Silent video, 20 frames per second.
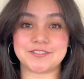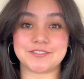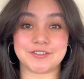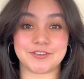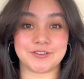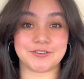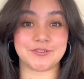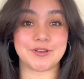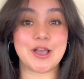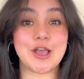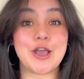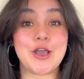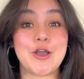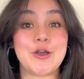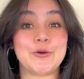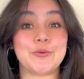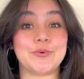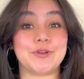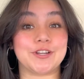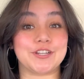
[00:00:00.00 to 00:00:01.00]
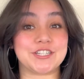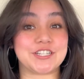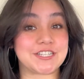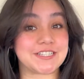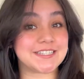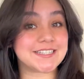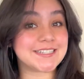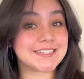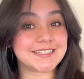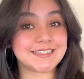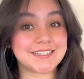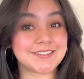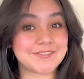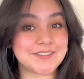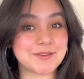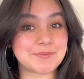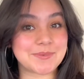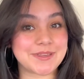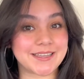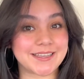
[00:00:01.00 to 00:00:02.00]
so we're just gonna
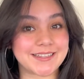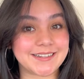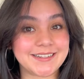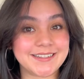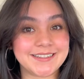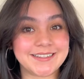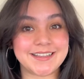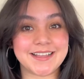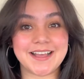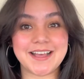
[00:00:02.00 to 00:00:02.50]
leave them in.